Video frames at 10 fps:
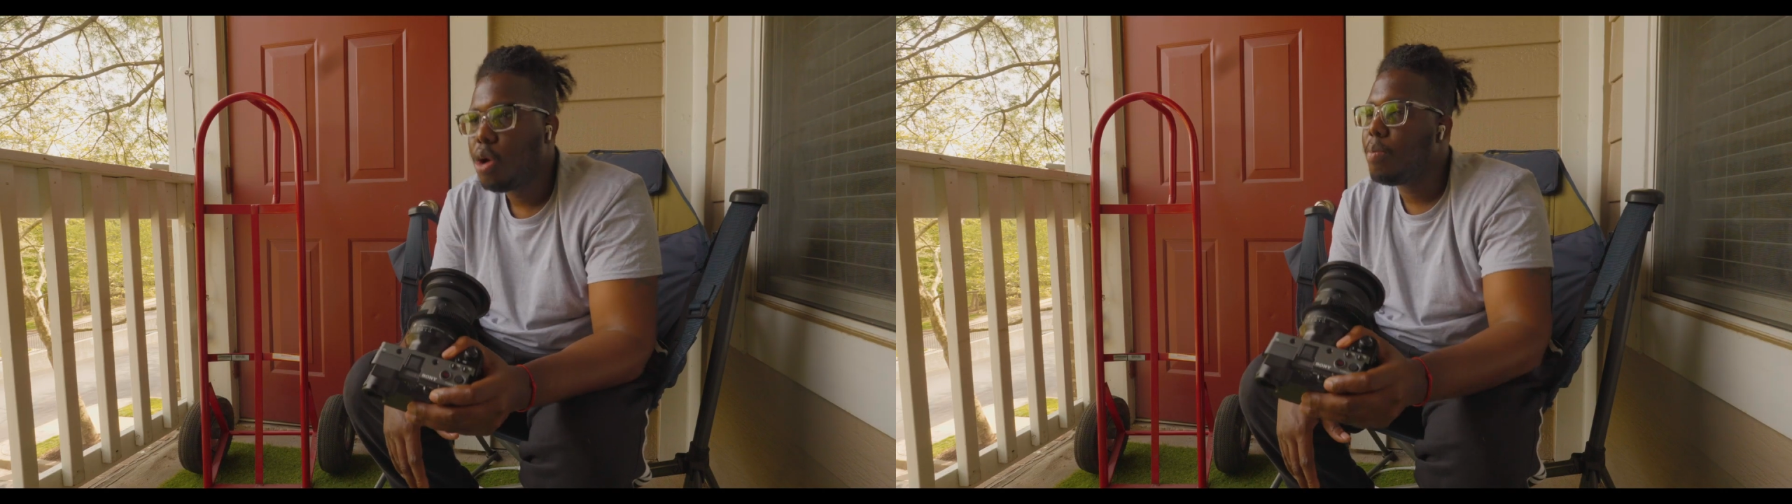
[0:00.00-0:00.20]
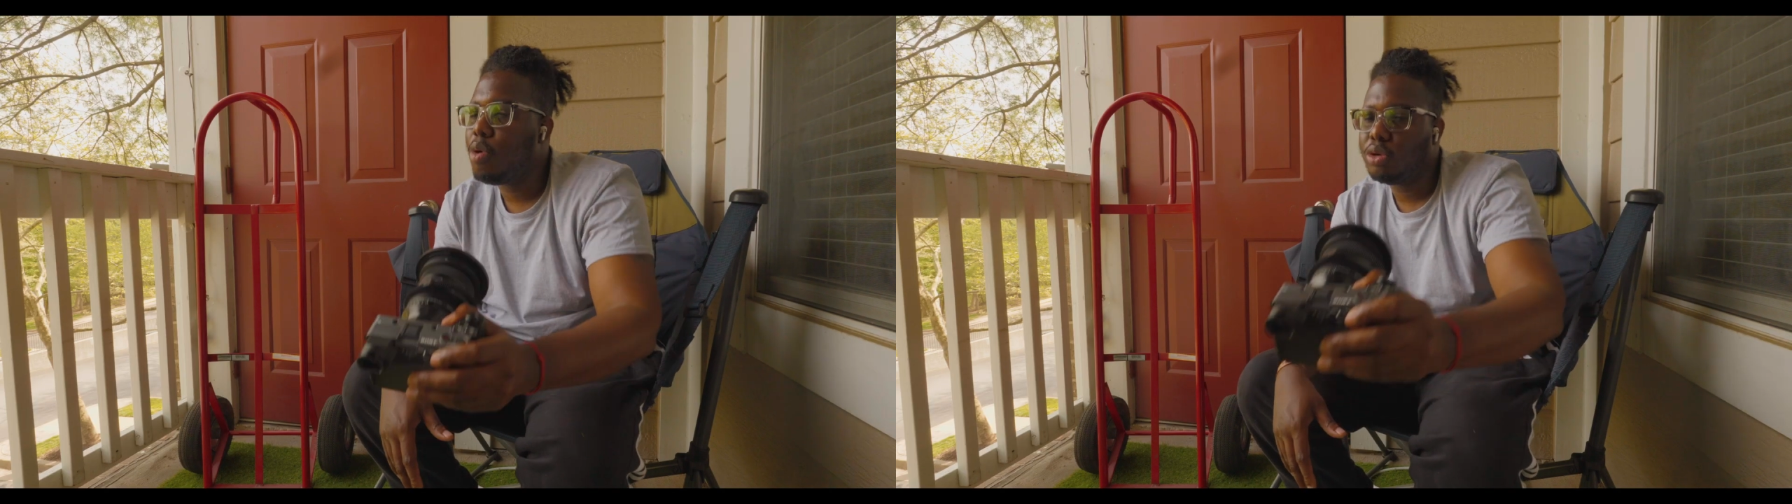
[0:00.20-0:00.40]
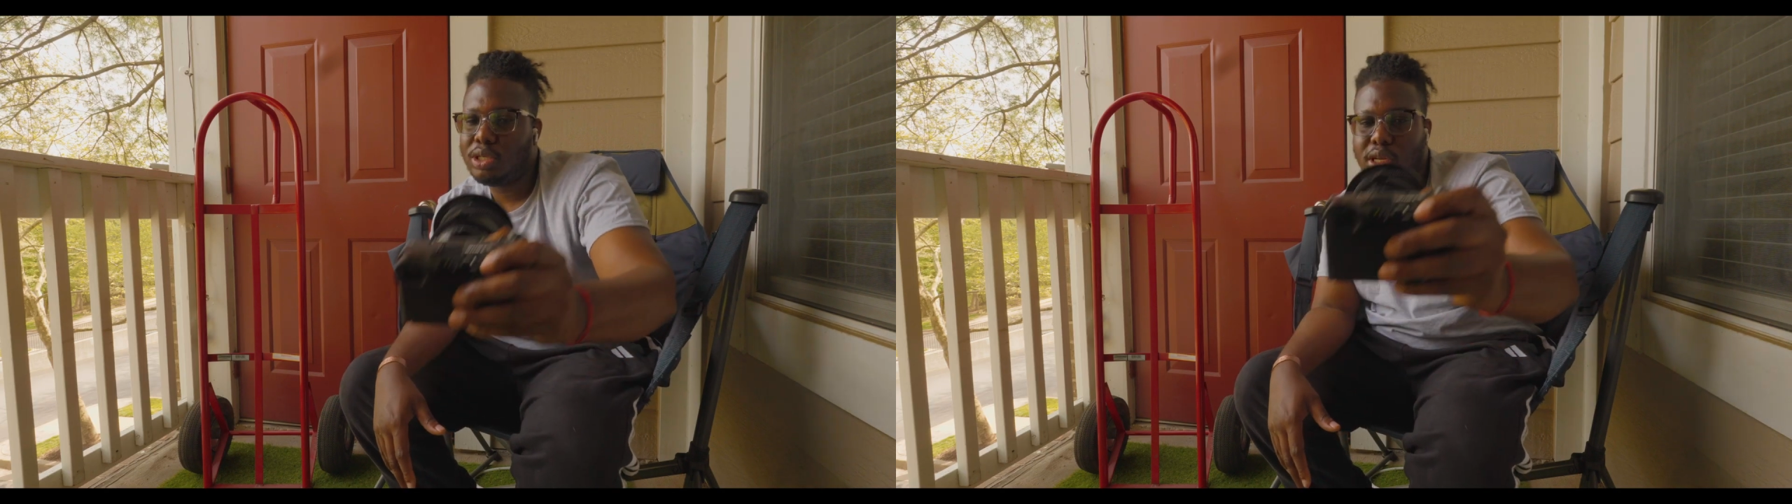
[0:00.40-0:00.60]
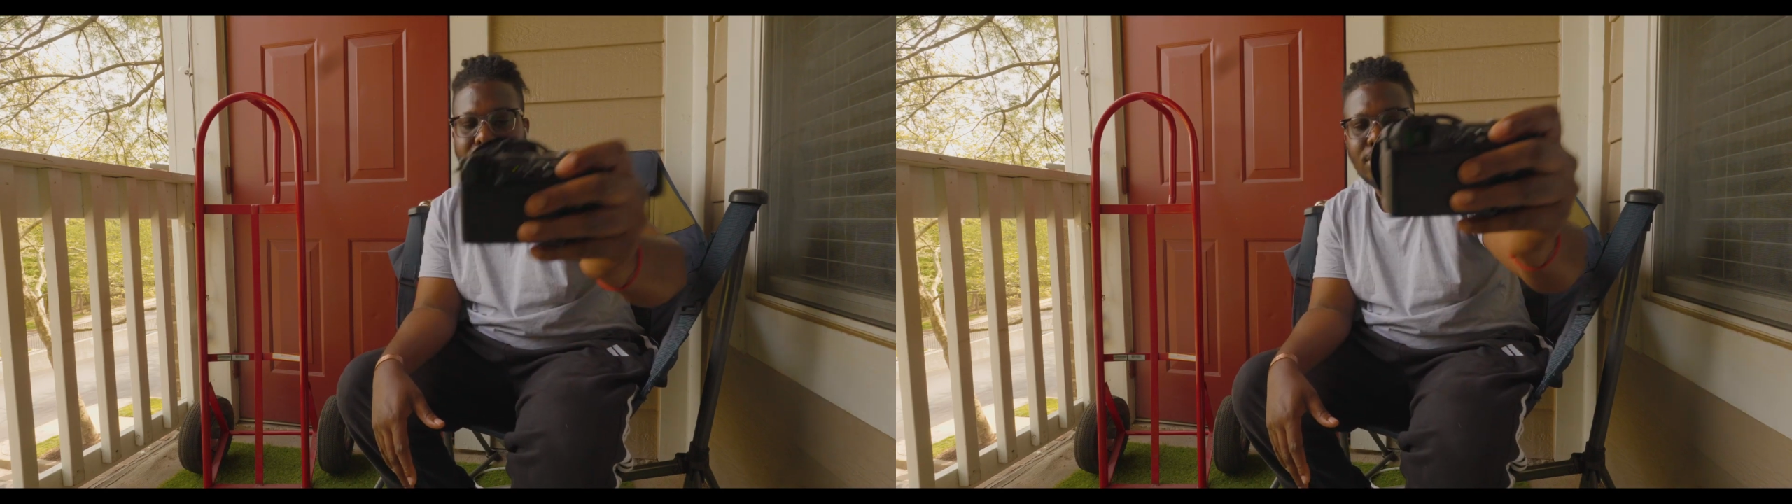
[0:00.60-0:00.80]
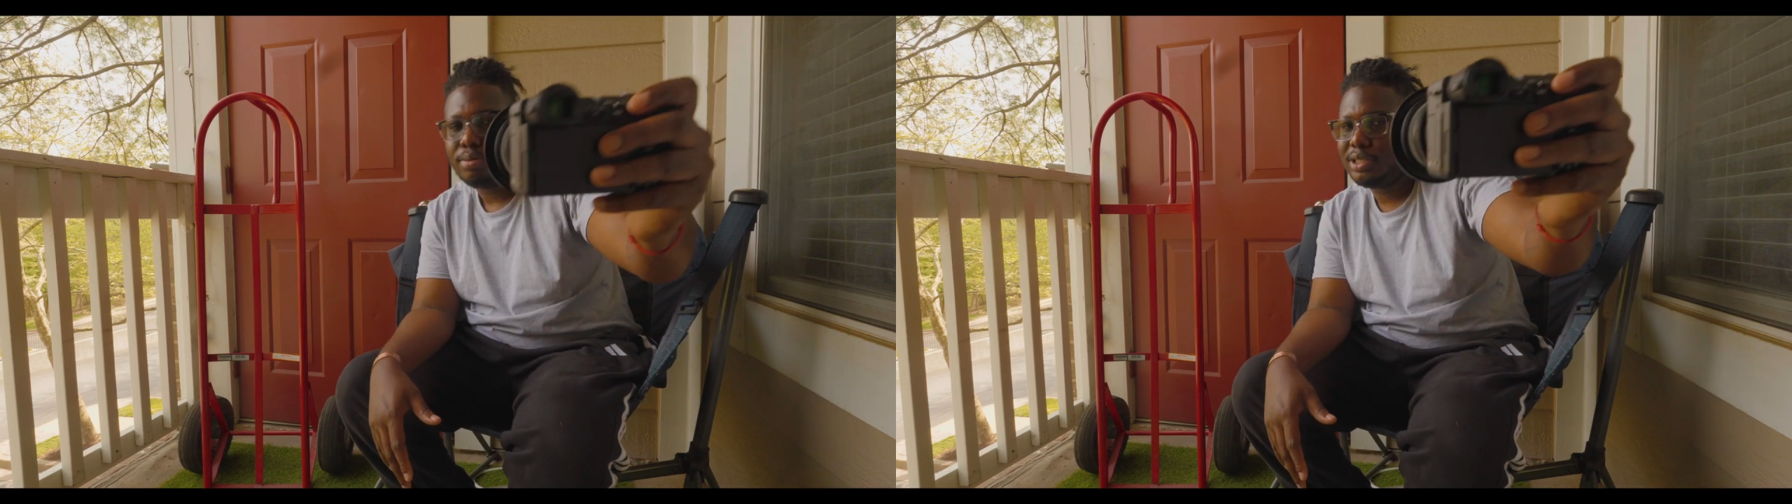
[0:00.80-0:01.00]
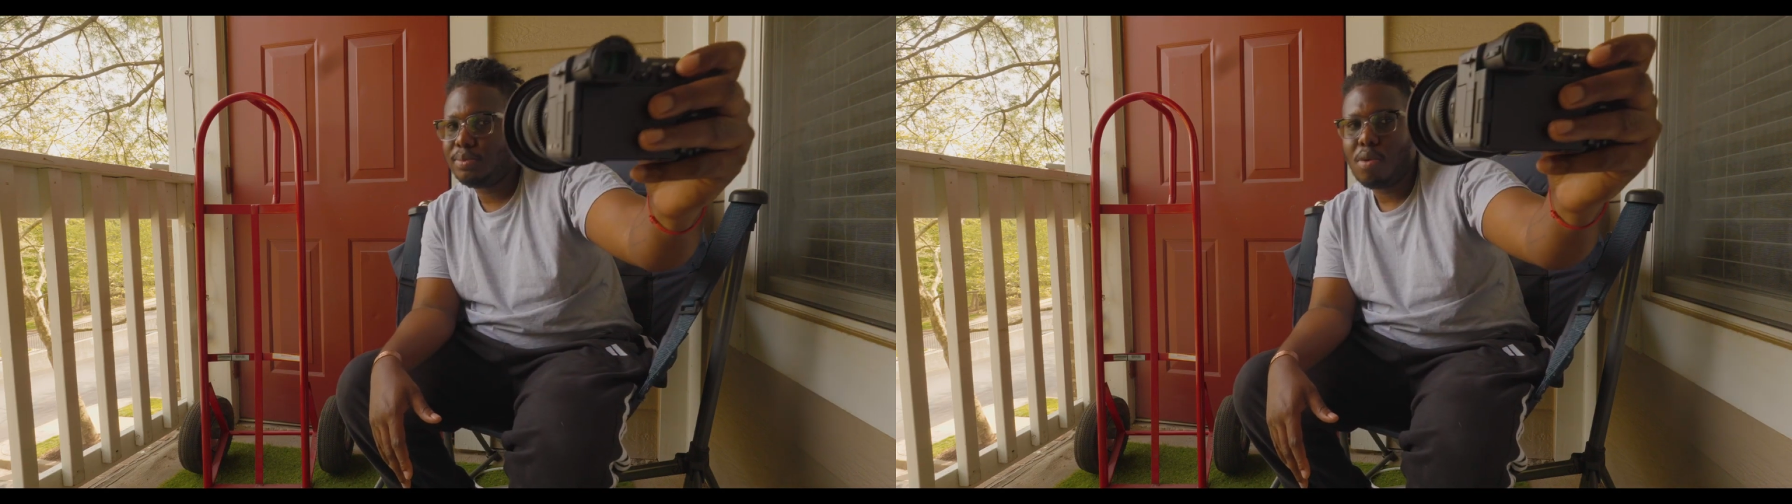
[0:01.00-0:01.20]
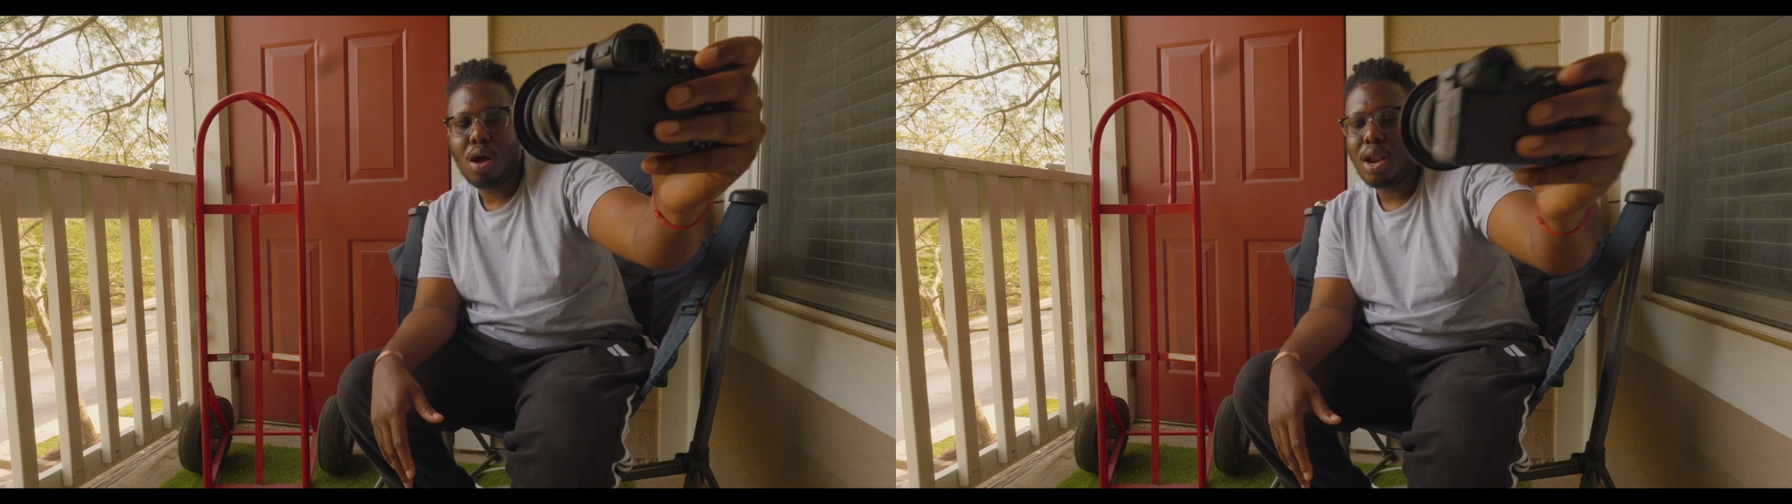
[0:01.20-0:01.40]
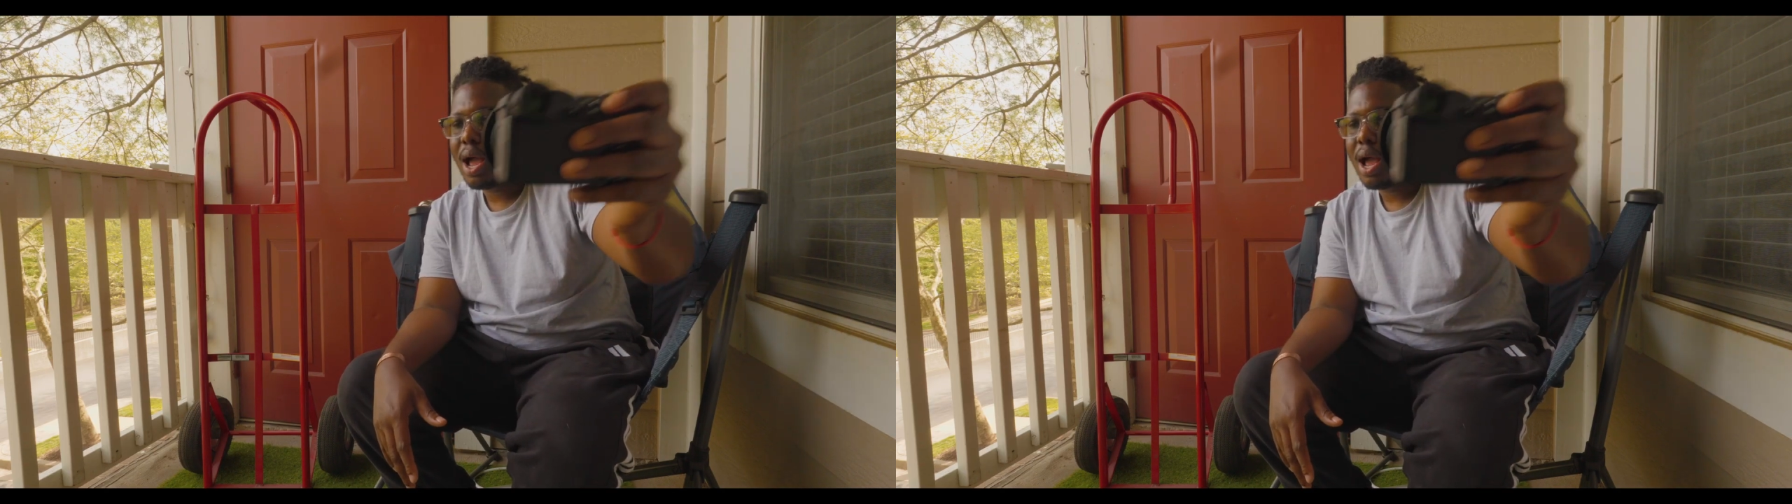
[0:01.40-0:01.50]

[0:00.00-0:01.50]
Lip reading: mostly small